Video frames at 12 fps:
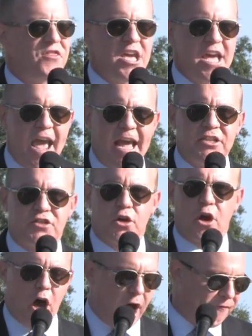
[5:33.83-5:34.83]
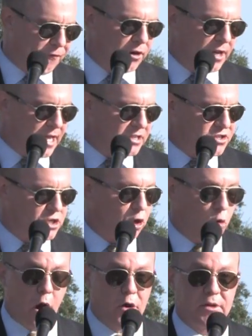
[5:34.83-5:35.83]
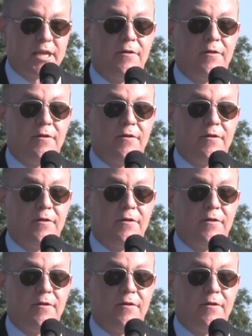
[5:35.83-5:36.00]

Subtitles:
The answer offered is to, quote,